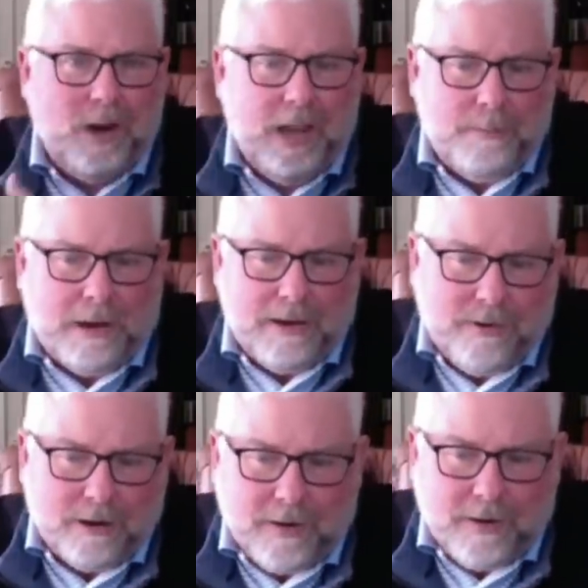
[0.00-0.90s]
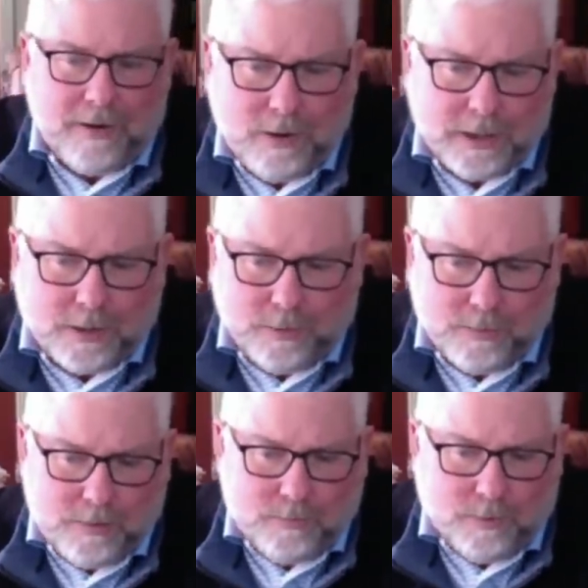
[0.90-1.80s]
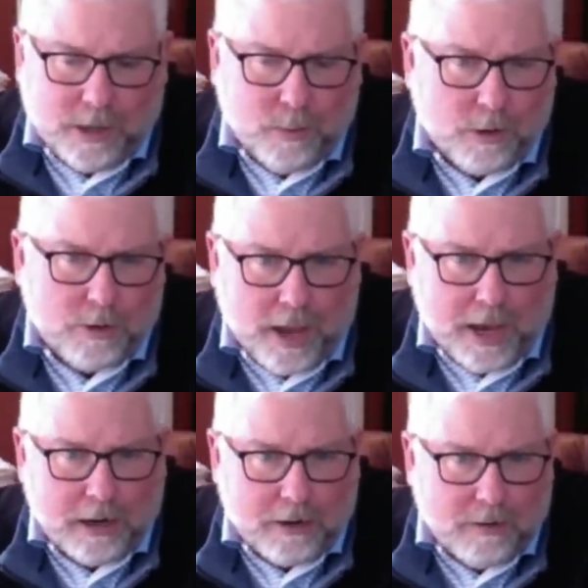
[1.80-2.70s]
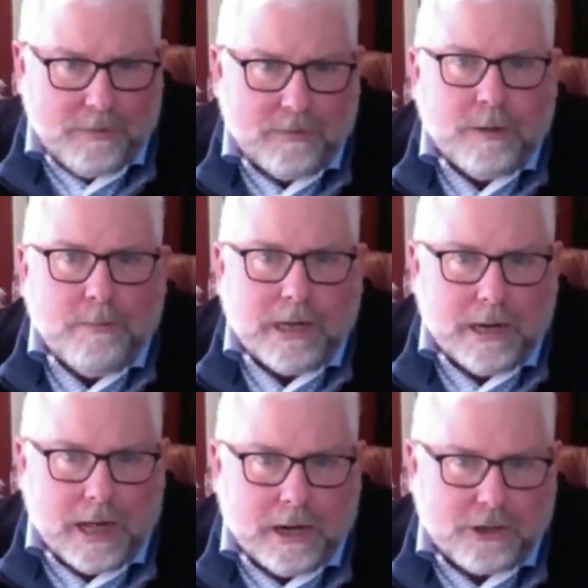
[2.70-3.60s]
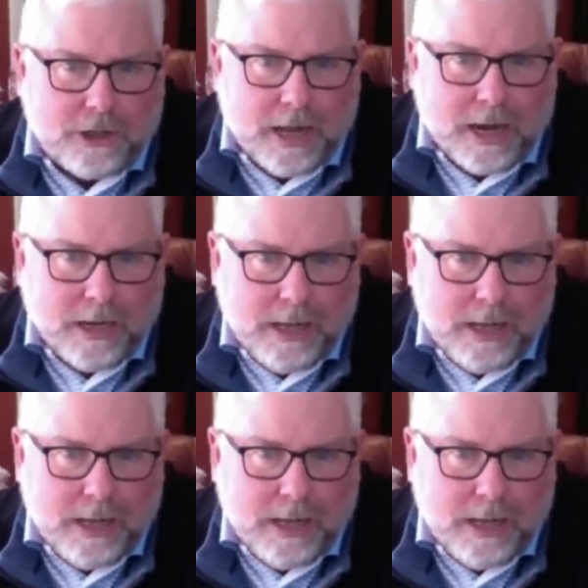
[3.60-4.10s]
at my fair value? Is it really worth $950 billion today?